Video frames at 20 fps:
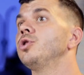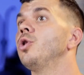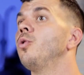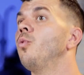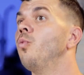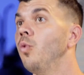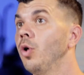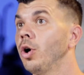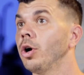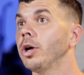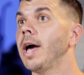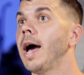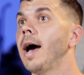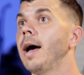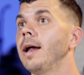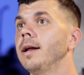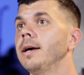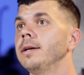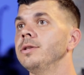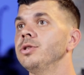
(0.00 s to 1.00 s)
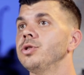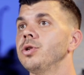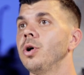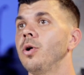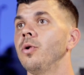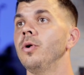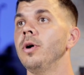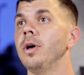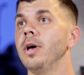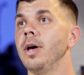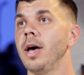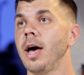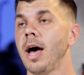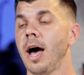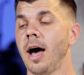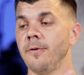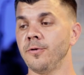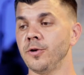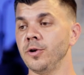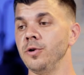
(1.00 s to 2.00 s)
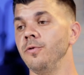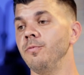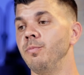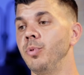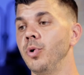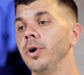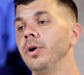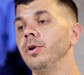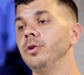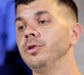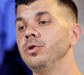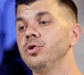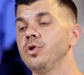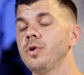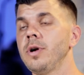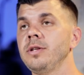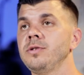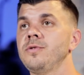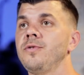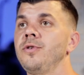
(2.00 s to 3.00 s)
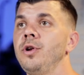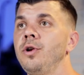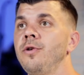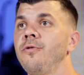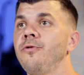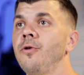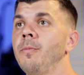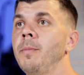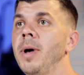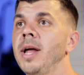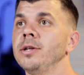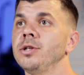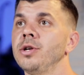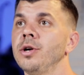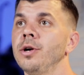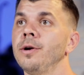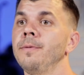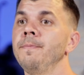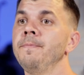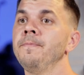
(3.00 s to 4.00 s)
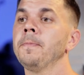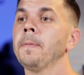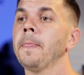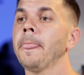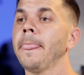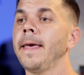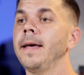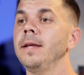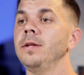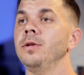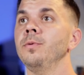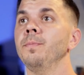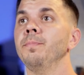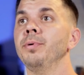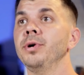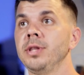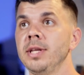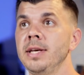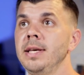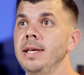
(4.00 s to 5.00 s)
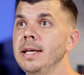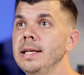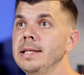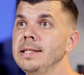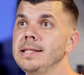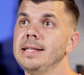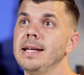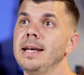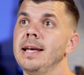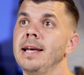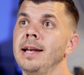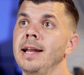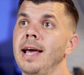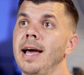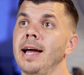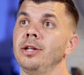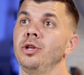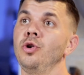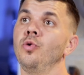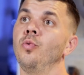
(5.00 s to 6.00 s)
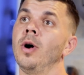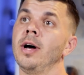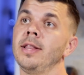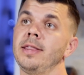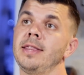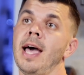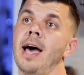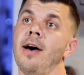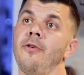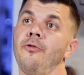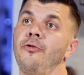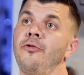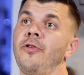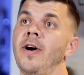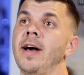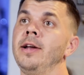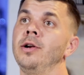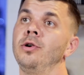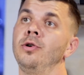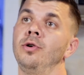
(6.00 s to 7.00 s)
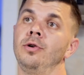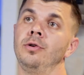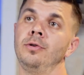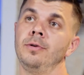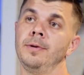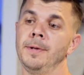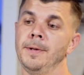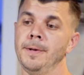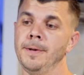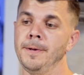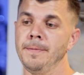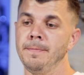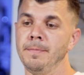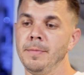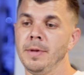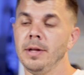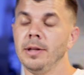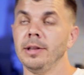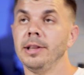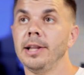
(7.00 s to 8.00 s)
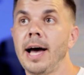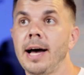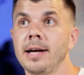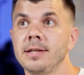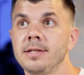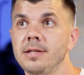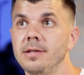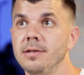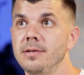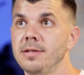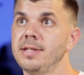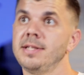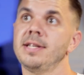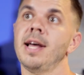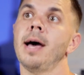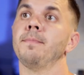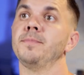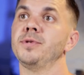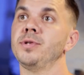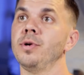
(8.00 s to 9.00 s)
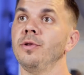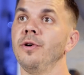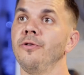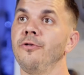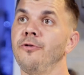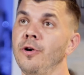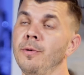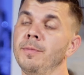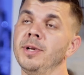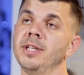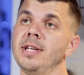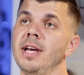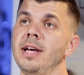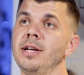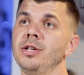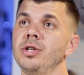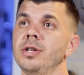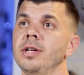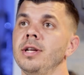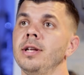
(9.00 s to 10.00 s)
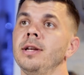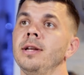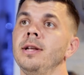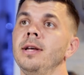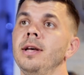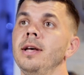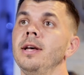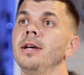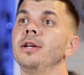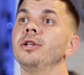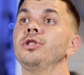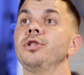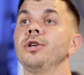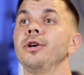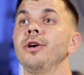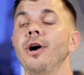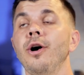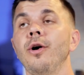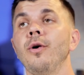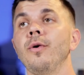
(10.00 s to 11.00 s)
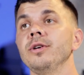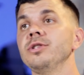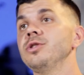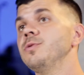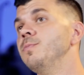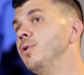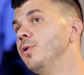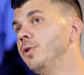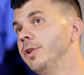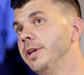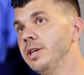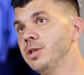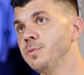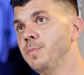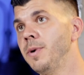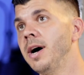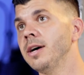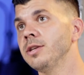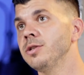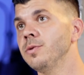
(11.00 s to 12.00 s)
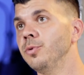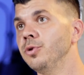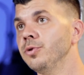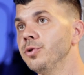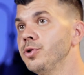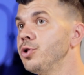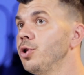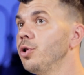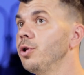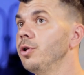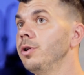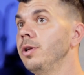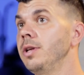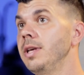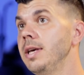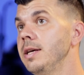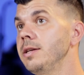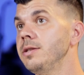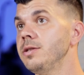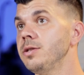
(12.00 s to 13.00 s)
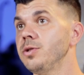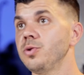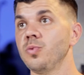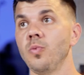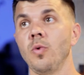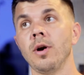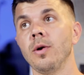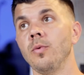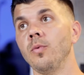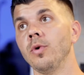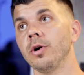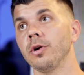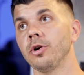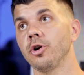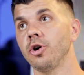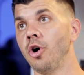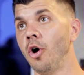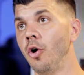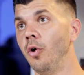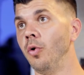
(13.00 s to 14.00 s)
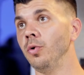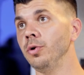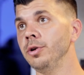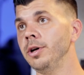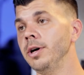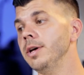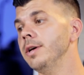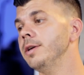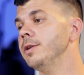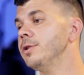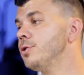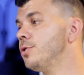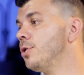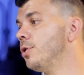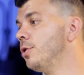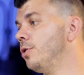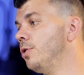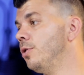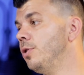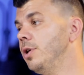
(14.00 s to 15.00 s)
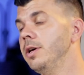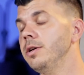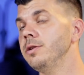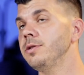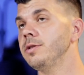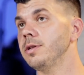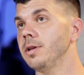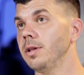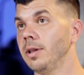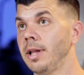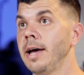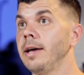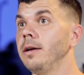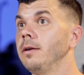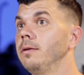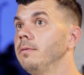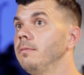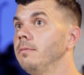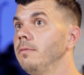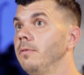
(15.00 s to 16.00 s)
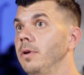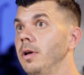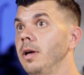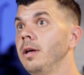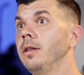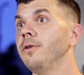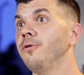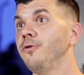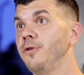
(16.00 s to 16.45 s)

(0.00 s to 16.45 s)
to work at. And so after you've boiled, you transfer your fermenter, you put the yeast in, and you want that final last step, so the fermentation to go as smoothly as possible. Certain yeasts want to work cold, certain yeasts like in the